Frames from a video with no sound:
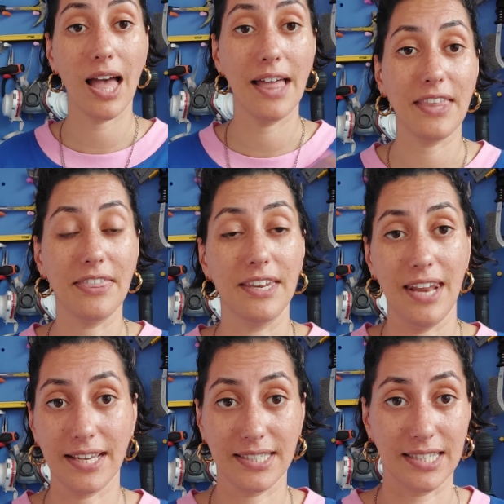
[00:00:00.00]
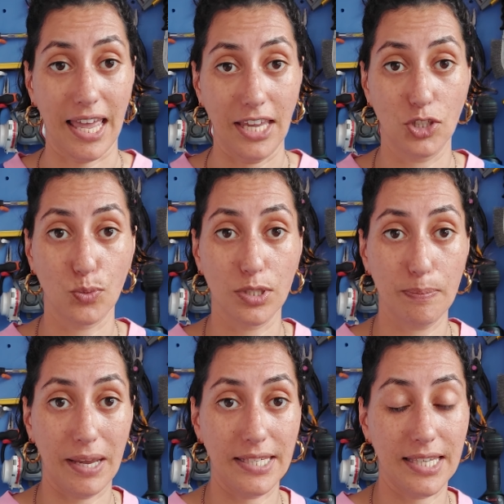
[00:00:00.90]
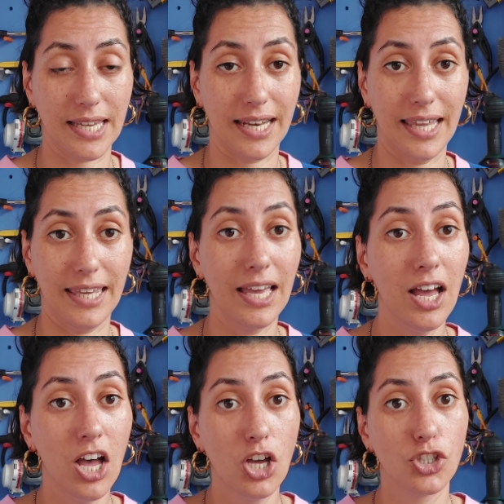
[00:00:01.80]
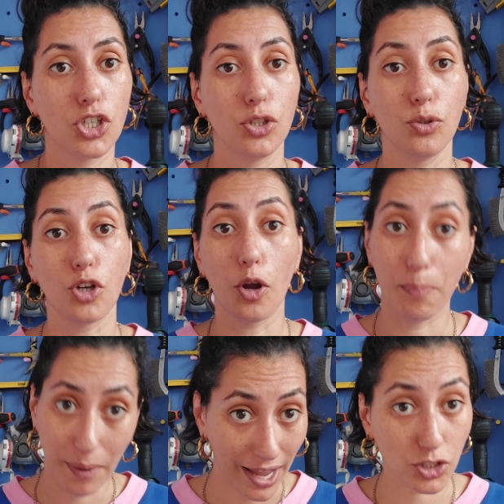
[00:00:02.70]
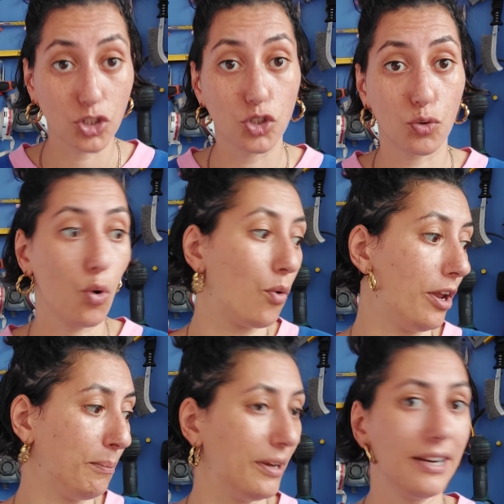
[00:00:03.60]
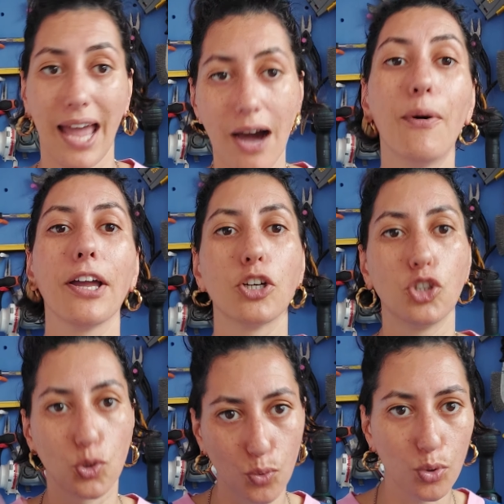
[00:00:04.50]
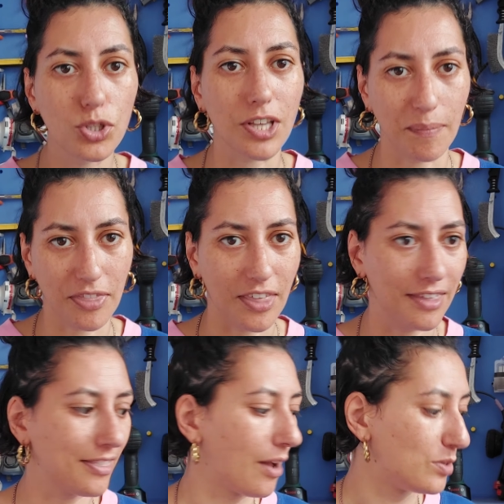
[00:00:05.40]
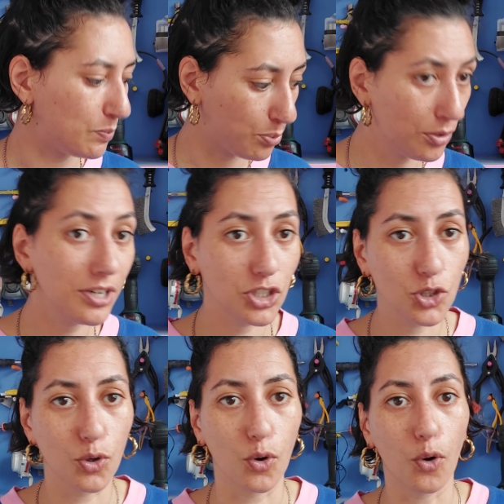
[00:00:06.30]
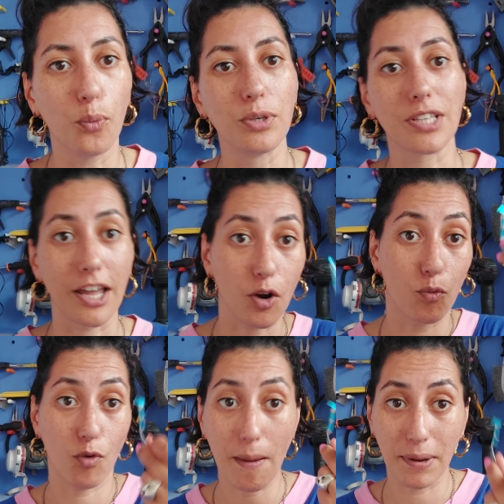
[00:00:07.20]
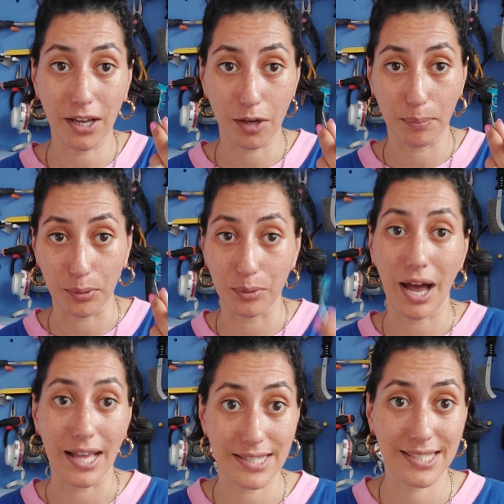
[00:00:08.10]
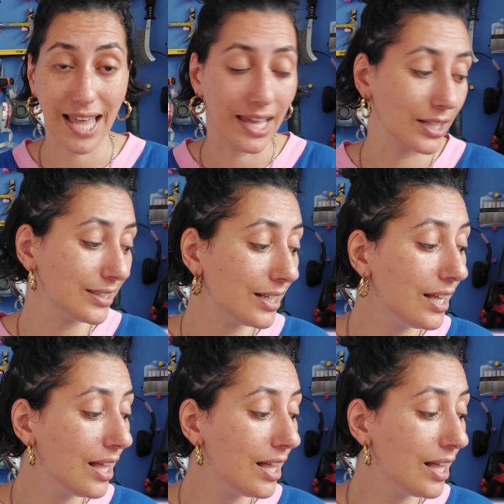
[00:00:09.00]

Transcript: And then the next stage was basically to go back to drawing, but now I could draw something that I was pretty sure was like replicable at scale.